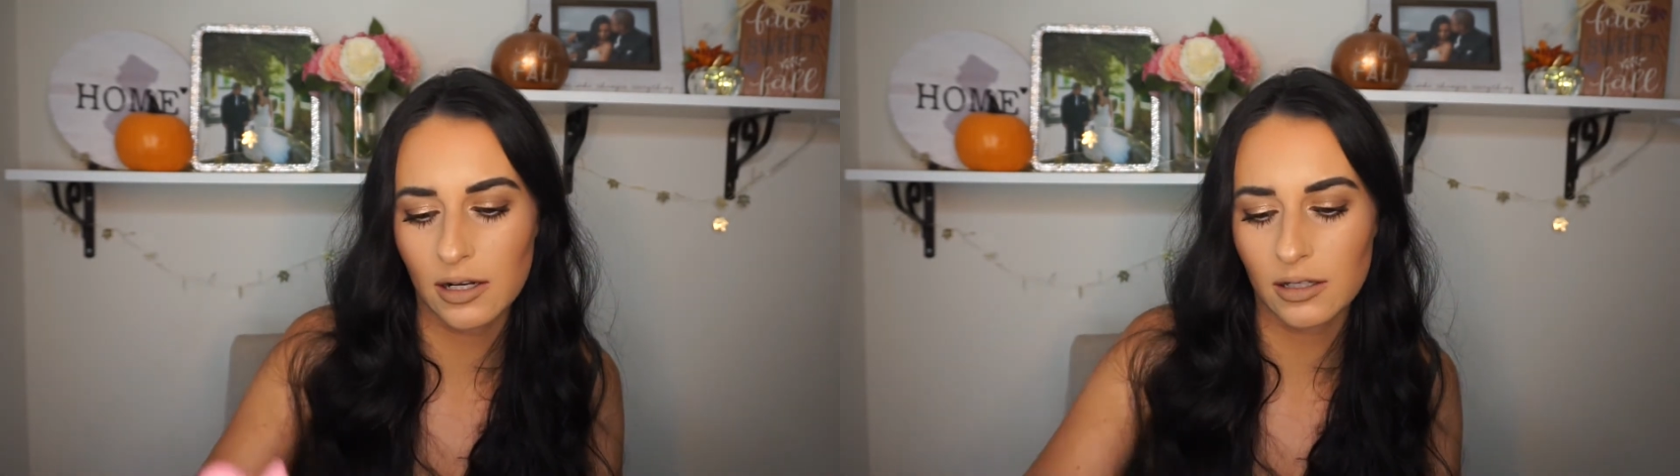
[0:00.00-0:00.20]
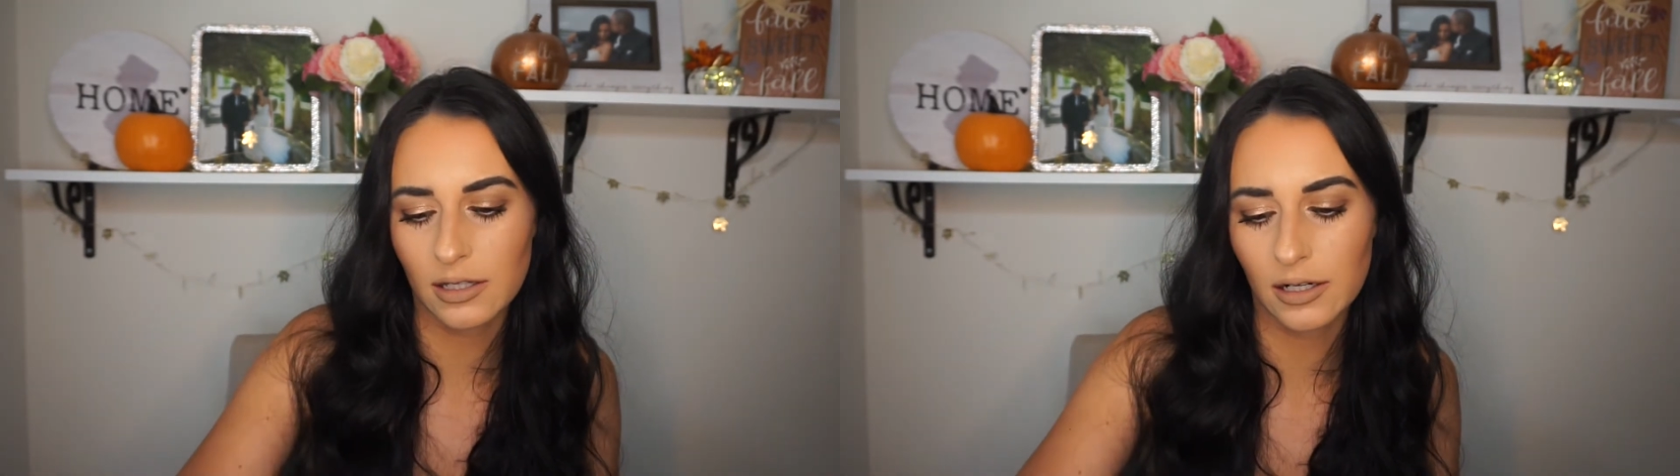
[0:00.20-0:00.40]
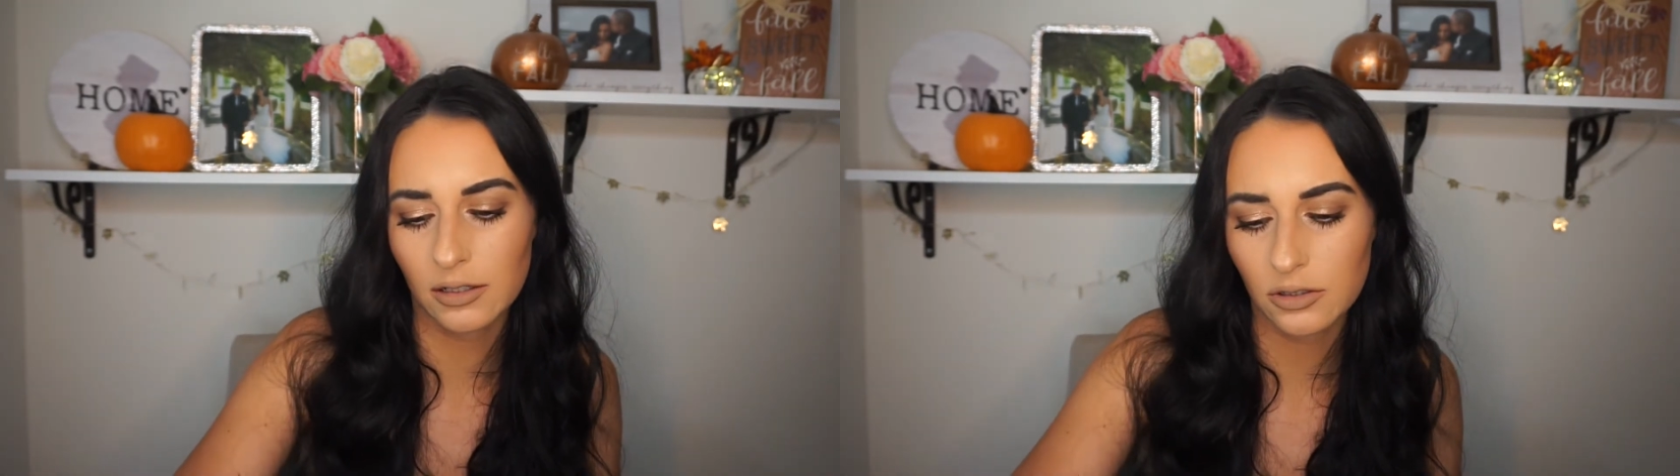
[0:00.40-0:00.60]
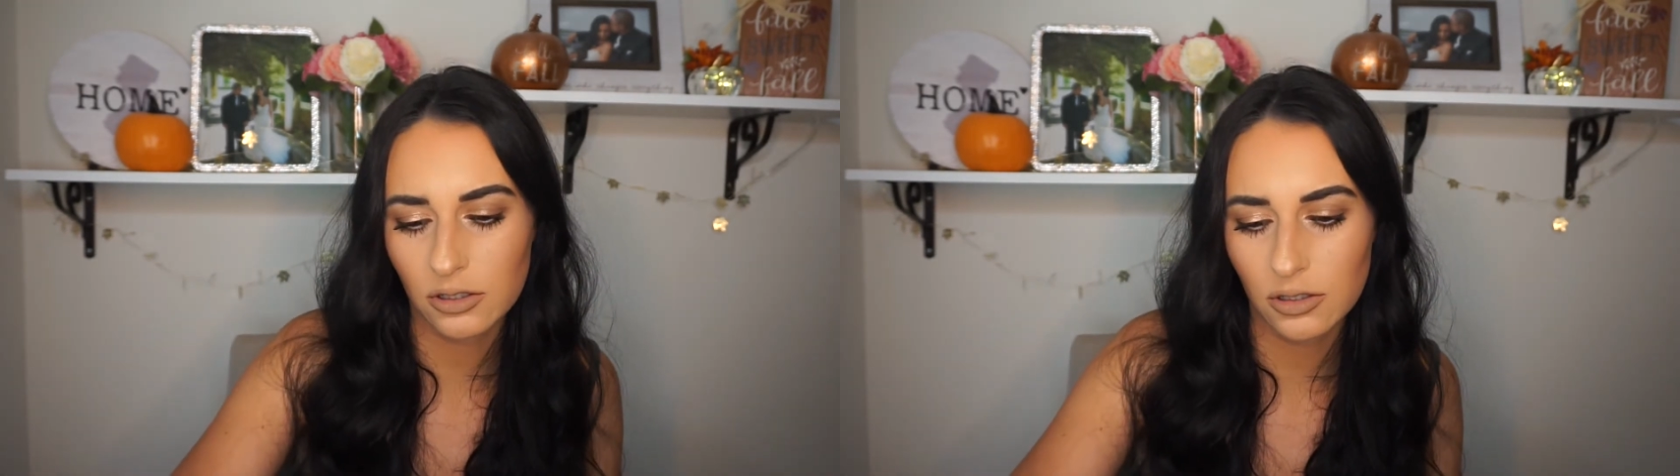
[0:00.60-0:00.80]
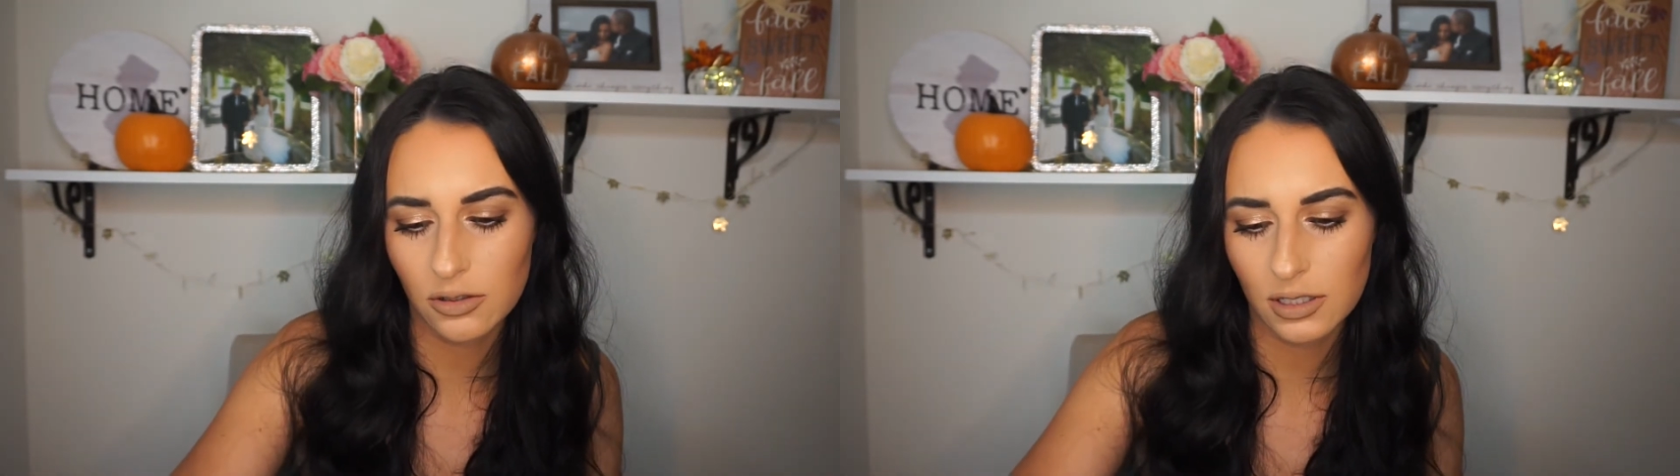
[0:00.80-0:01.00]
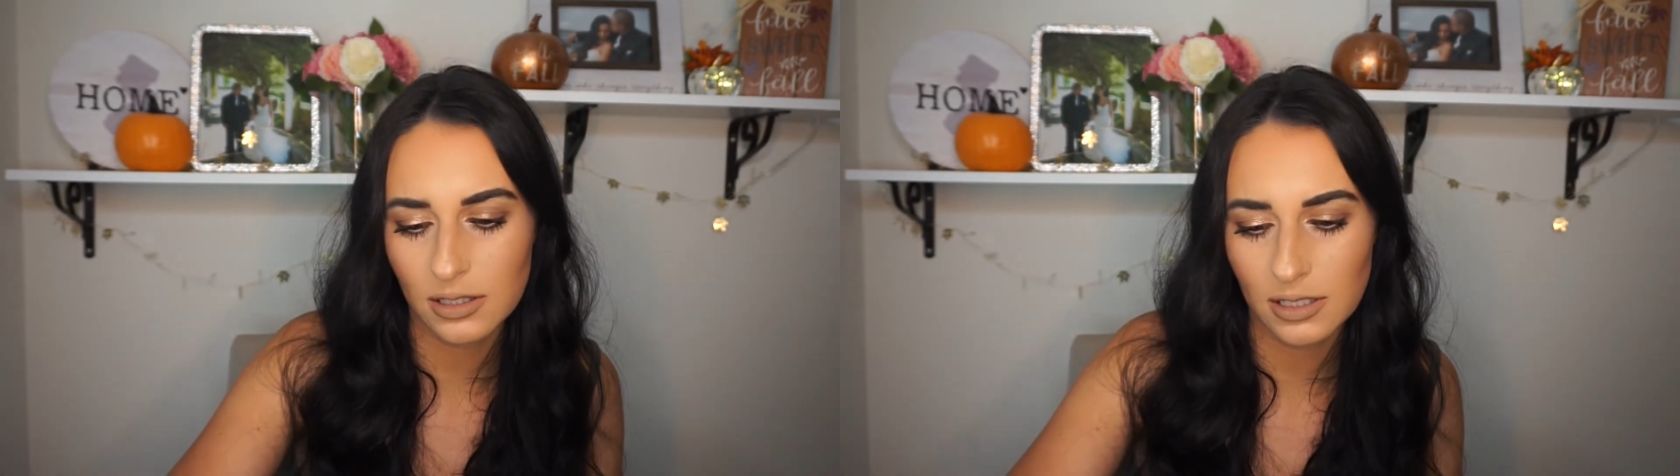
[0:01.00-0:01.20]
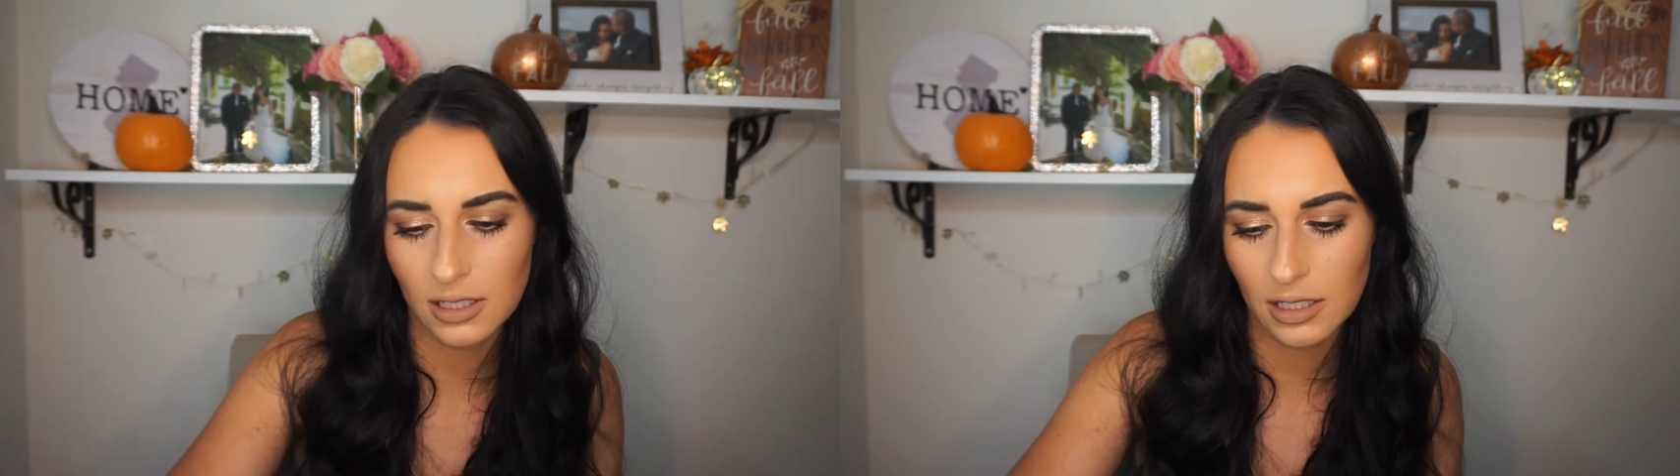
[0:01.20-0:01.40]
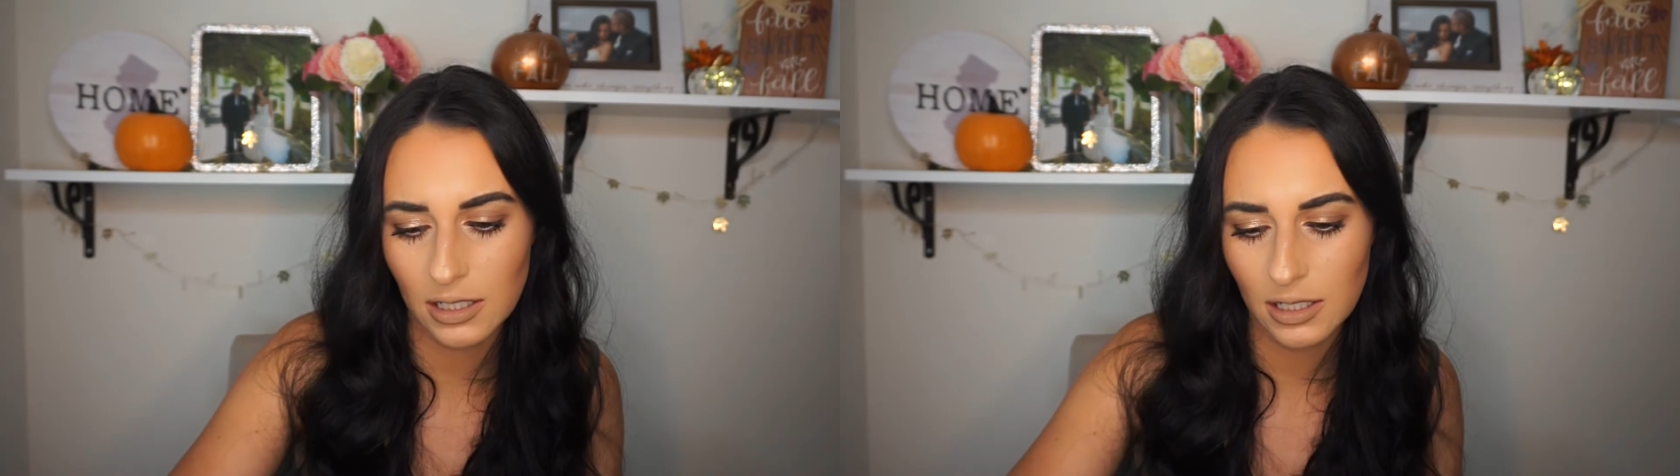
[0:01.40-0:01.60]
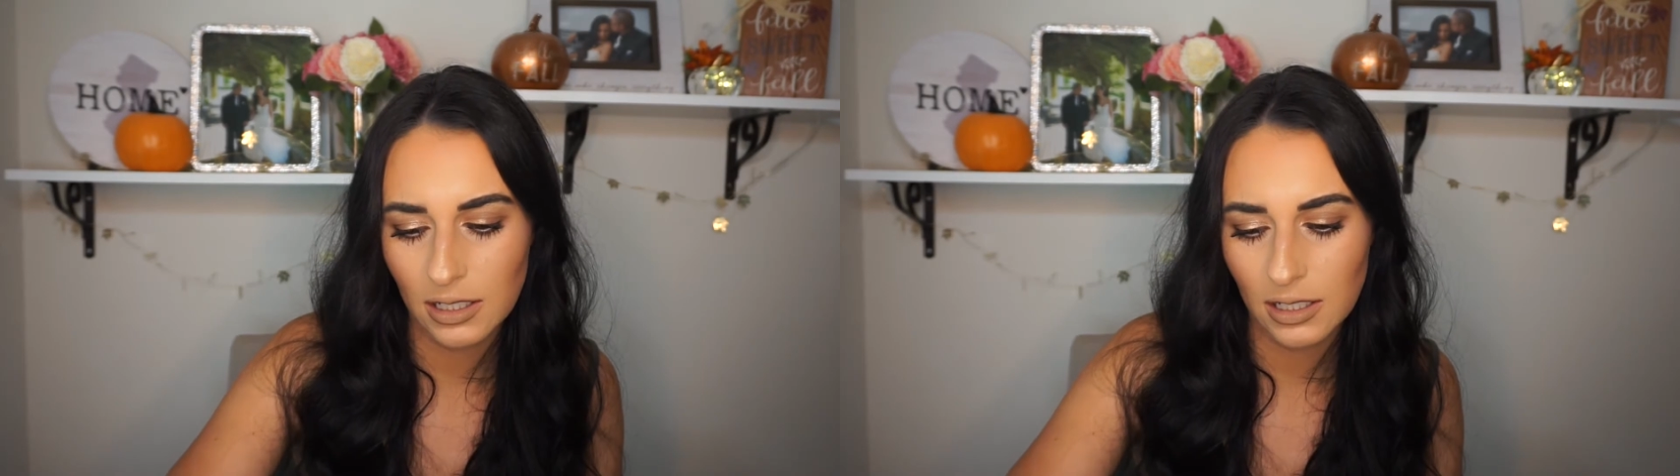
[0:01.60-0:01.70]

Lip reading: on there just so you can see.